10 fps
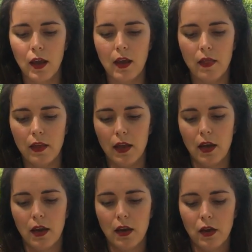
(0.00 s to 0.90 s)
and
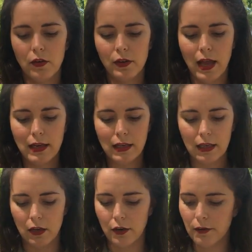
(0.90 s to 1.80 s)
then another line
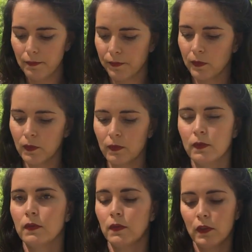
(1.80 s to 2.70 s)
here.
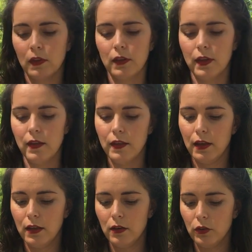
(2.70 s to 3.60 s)
And
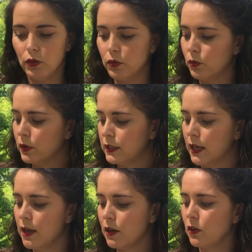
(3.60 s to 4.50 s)
then you
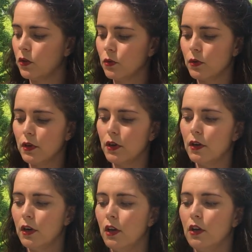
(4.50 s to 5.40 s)
take your
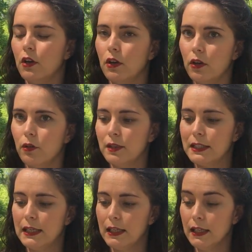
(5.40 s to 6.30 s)

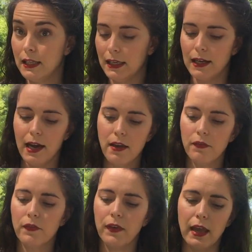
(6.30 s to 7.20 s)
utility
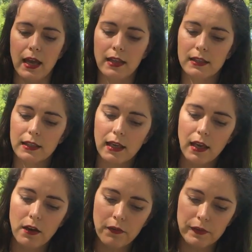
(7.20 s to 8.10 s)
knife and
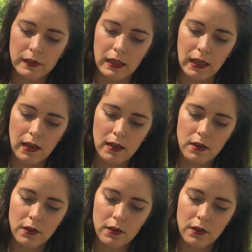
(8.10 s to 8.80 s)
carefully